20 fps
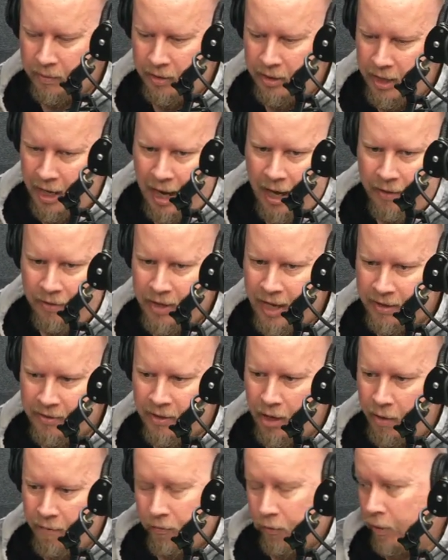yeah, that's
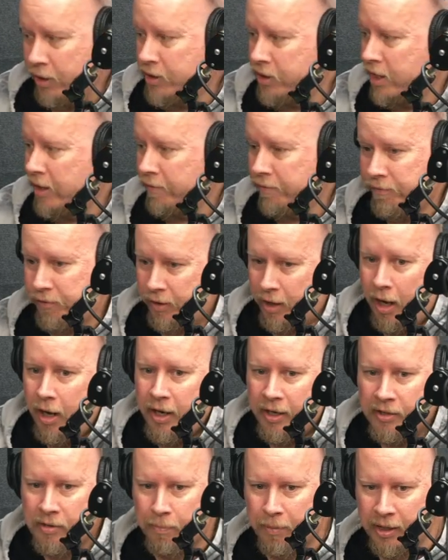unfortunate for
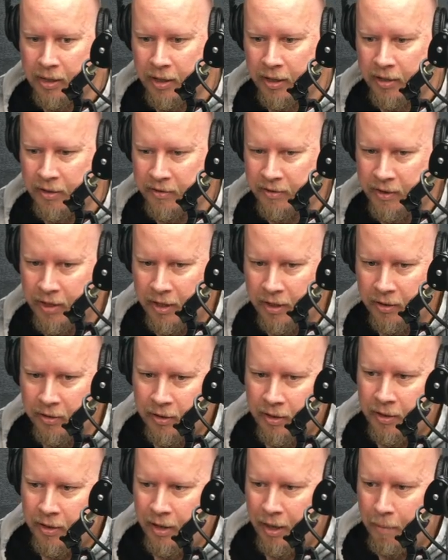us because, it
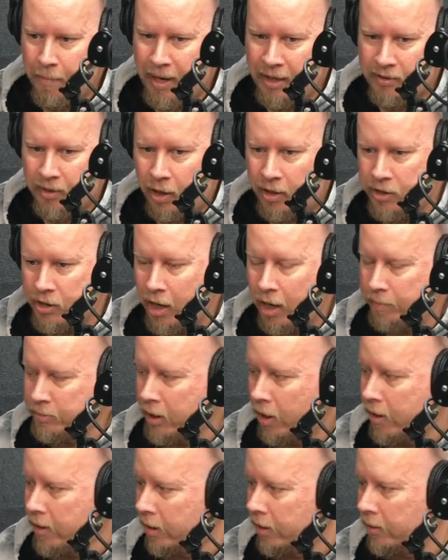makes our jobs
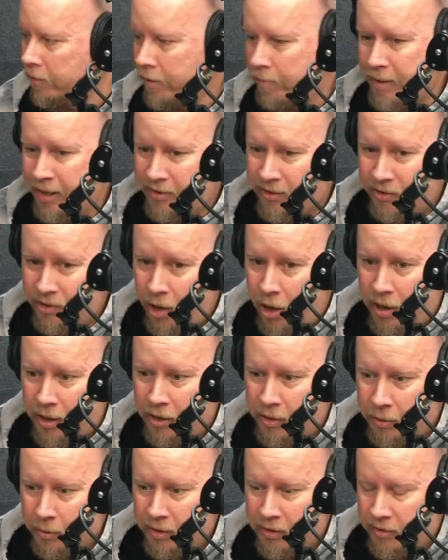harder. It makes us
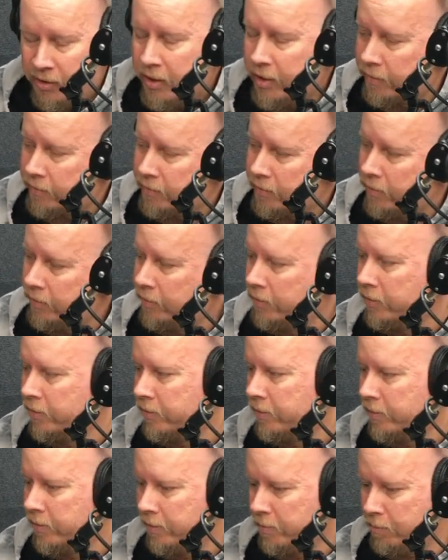harder to exist.
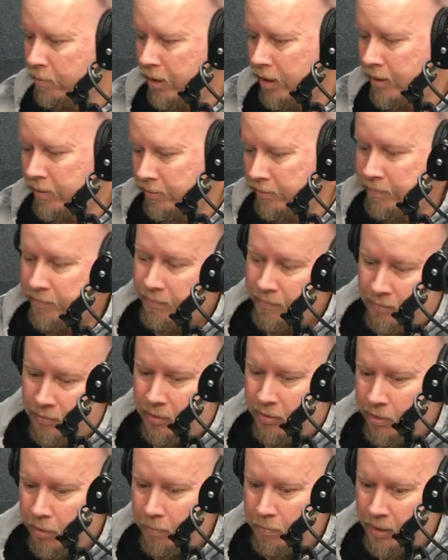But
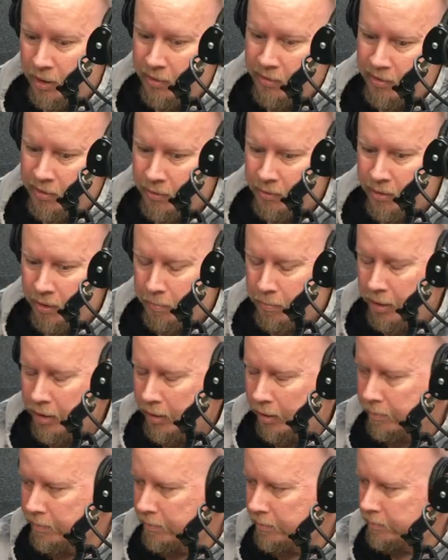good beer is still good
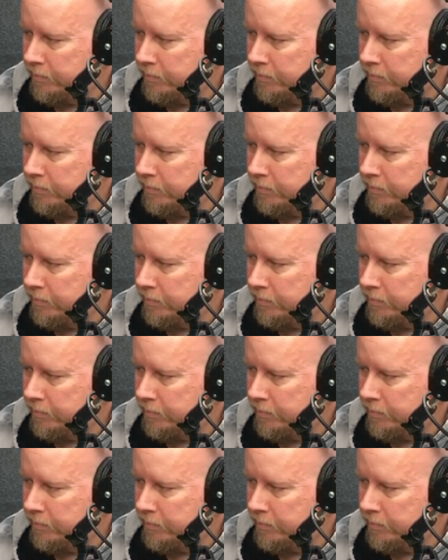beer.